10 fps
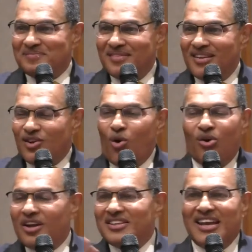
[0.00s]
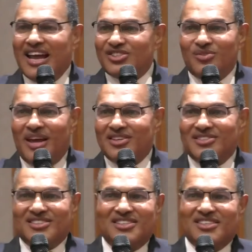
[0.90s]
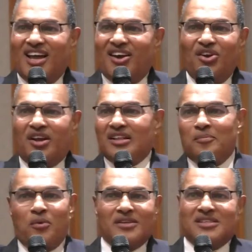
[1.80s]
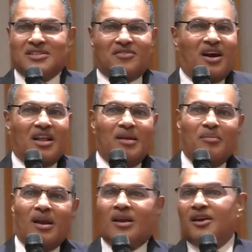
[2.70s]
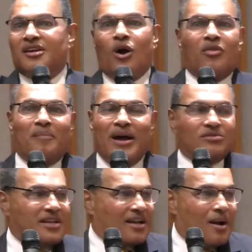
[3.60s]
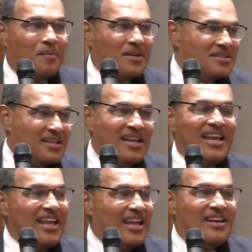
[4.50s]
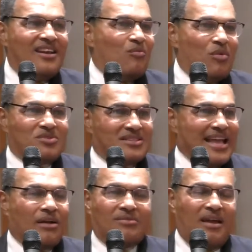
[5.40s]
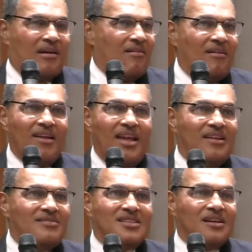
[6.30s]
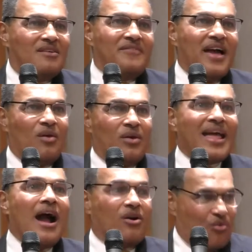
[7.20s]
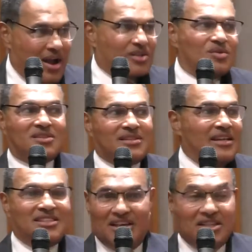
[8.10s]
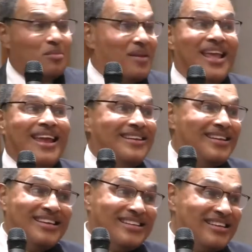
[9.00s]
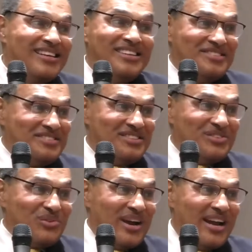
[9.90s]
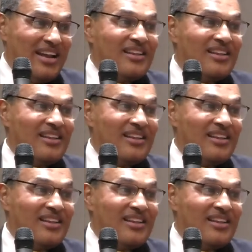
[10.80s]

Go look in the national agencies, look at the presidents of Carnegie Mellon, look at all the biotech companies, and we were just out there in Silicon Valley with our graduates. They tended to be Indian, right?